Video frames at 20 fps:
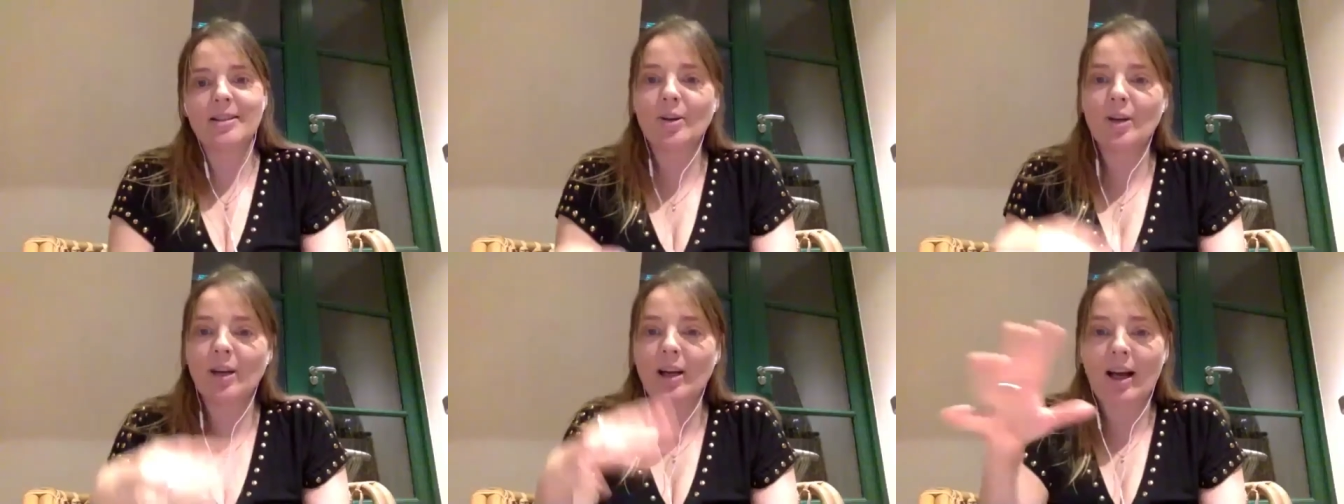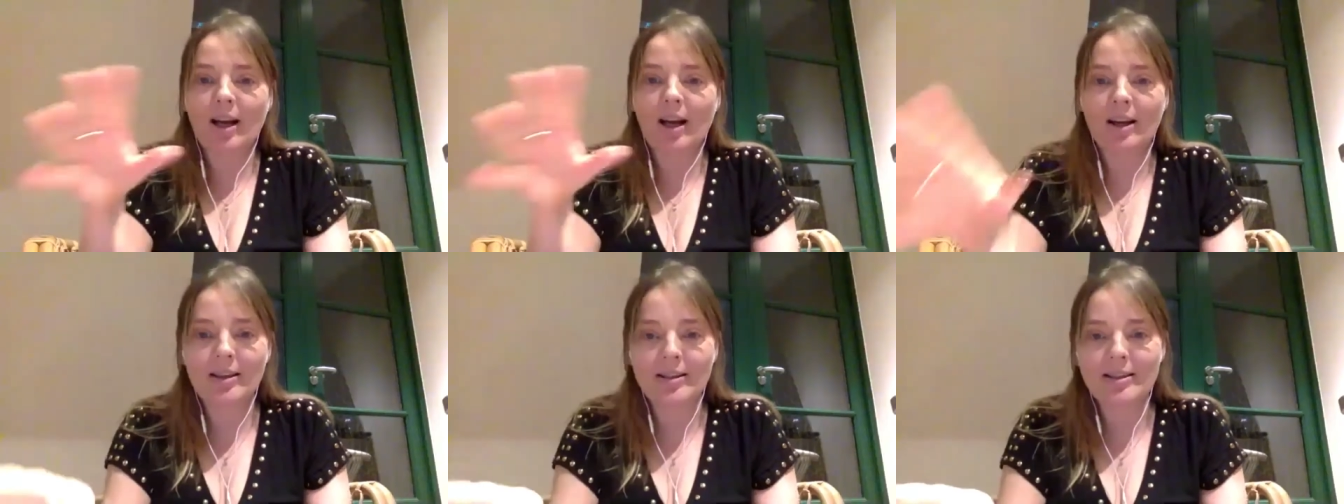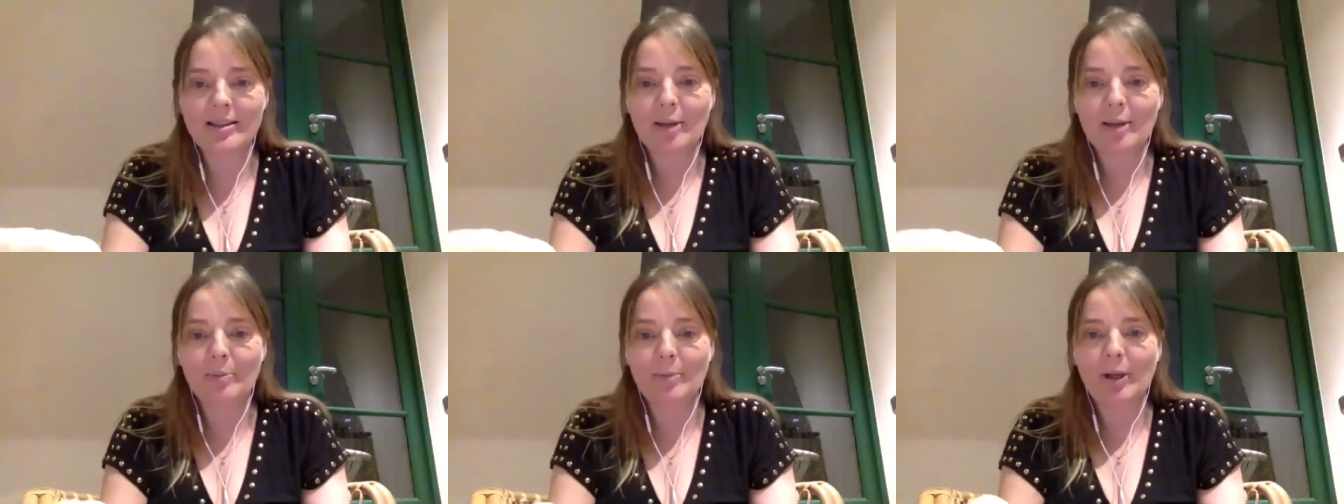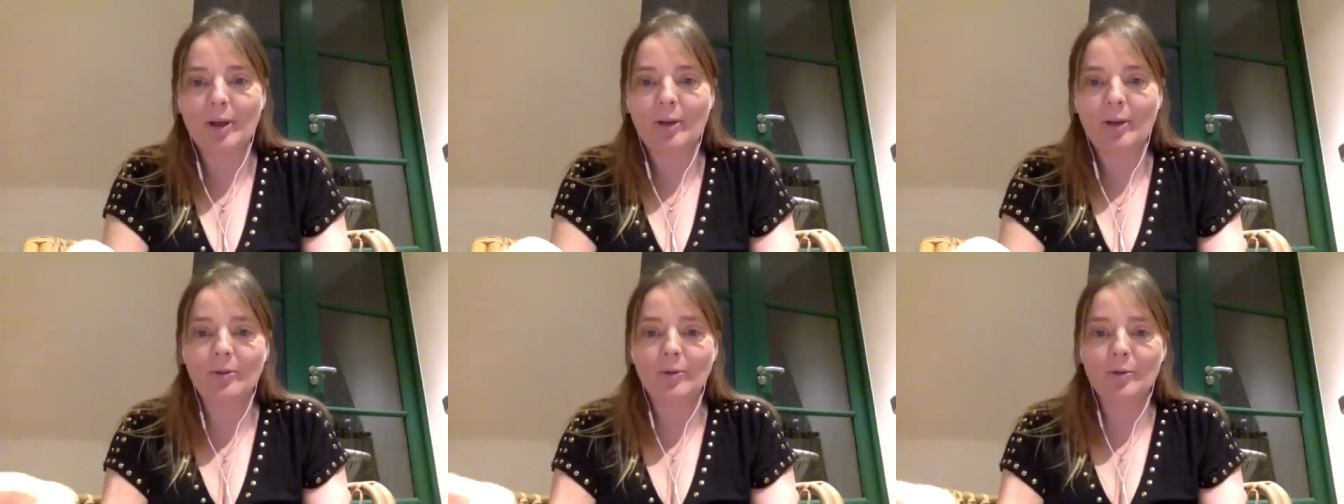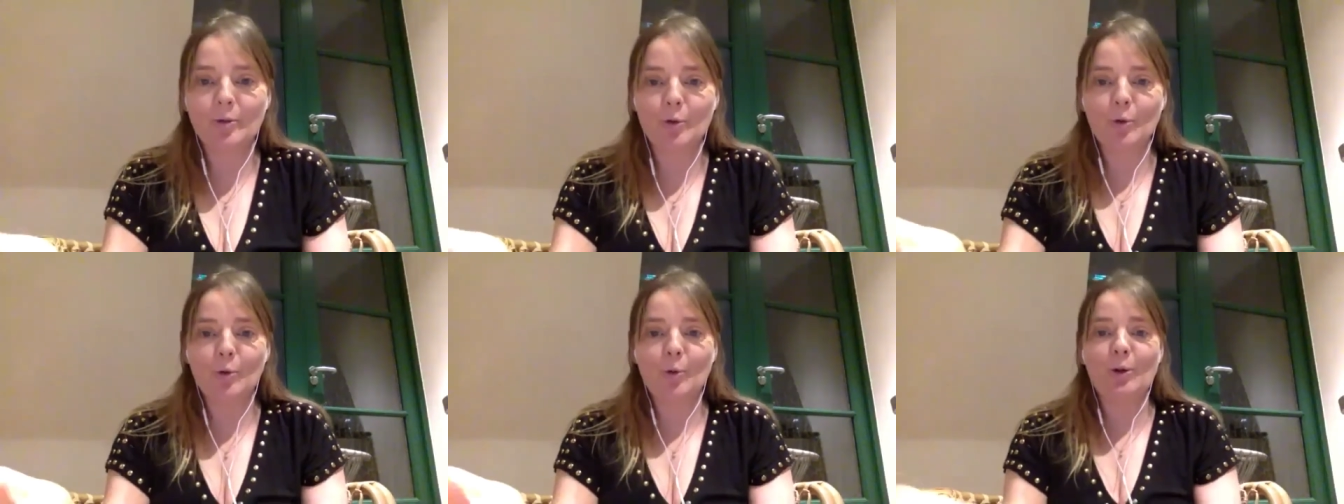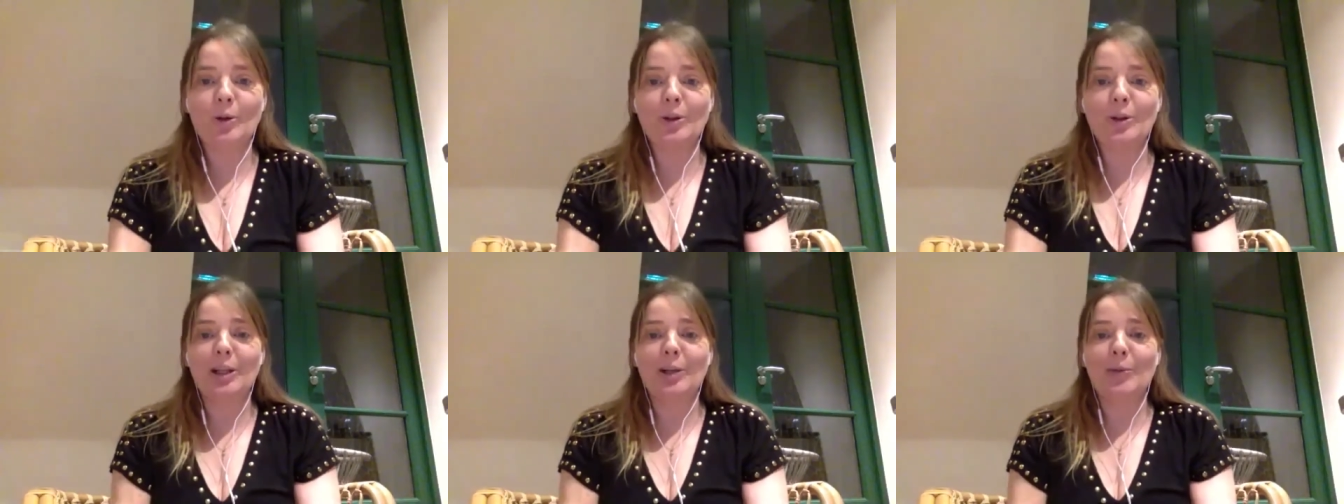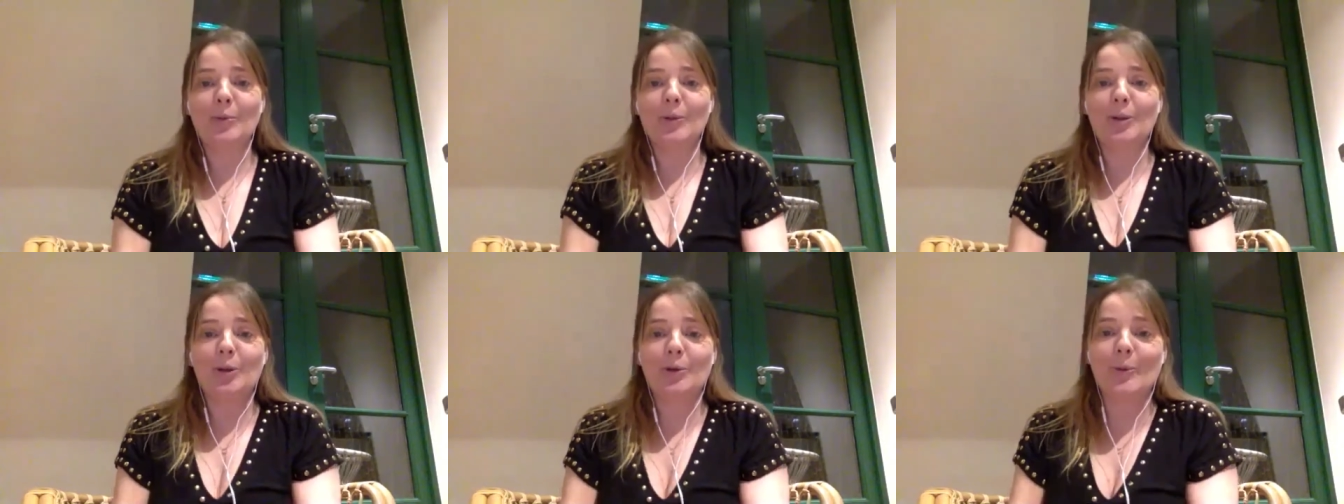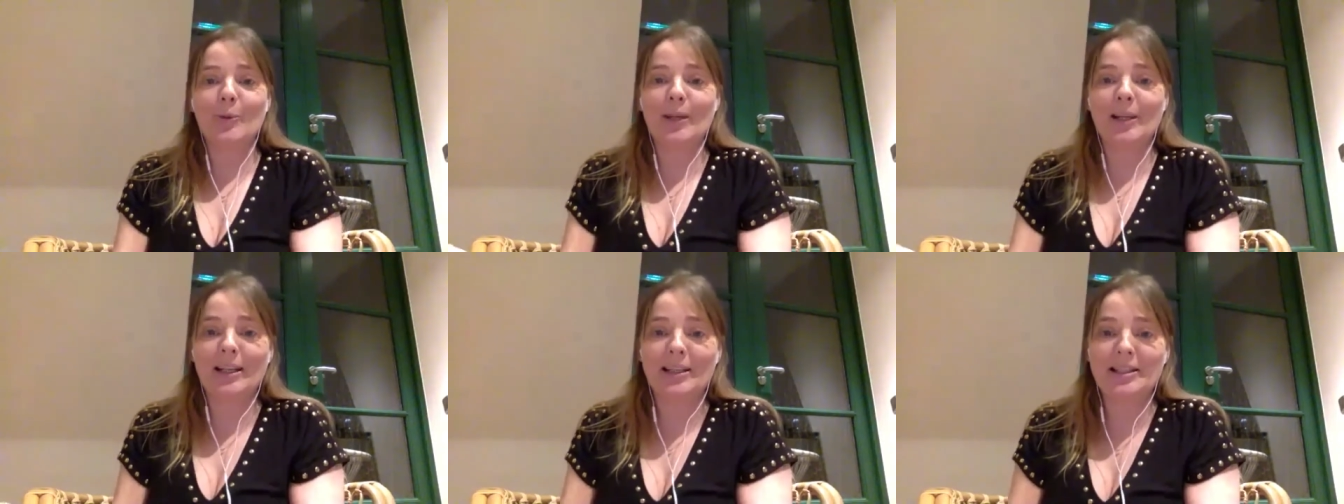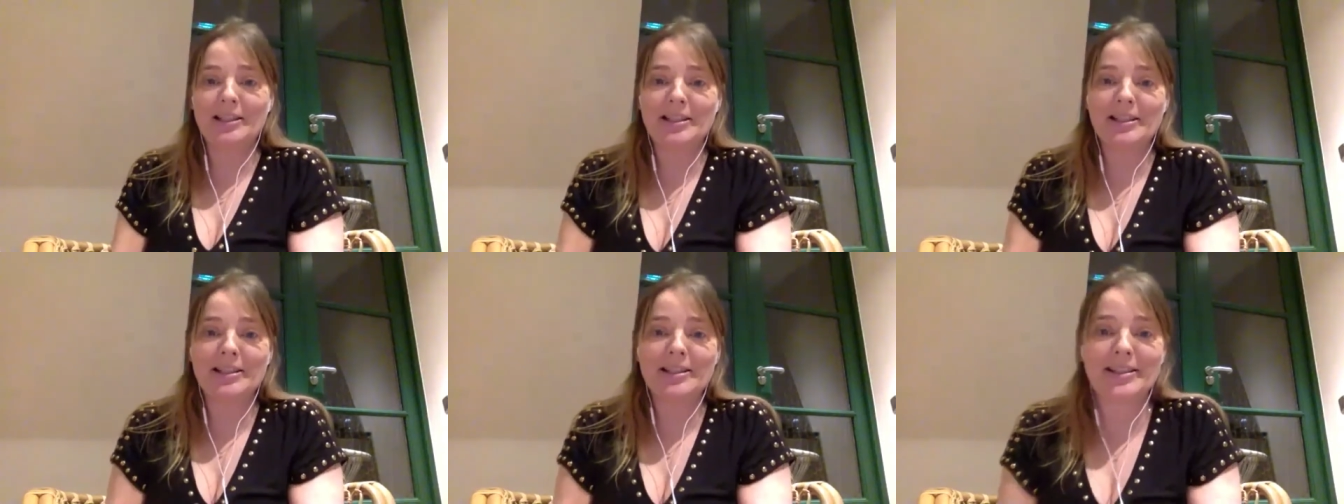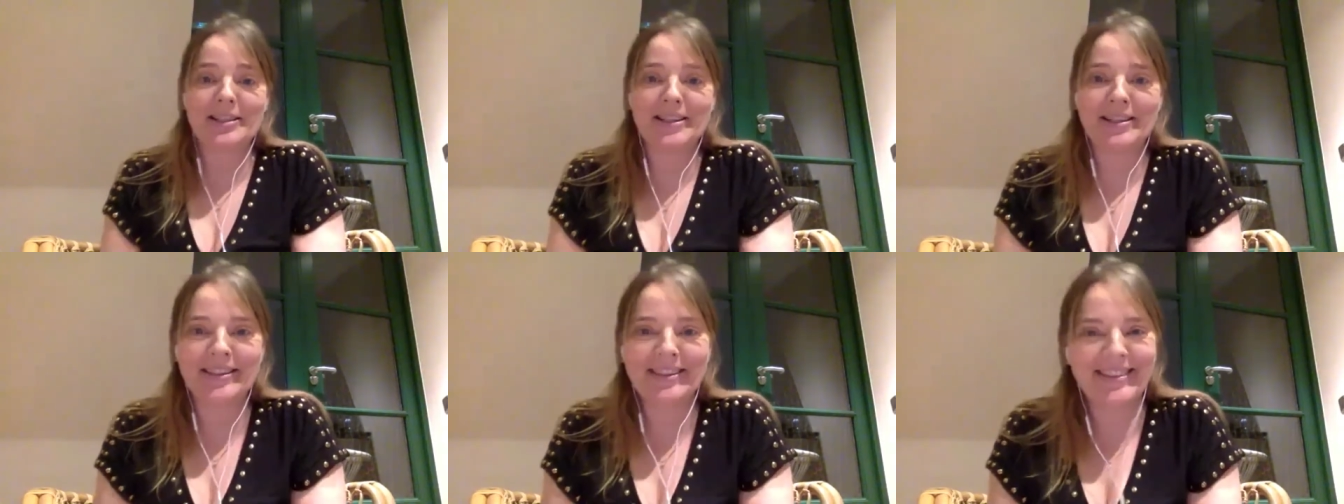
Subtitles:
you can hire somebody to deal with your weaknesses.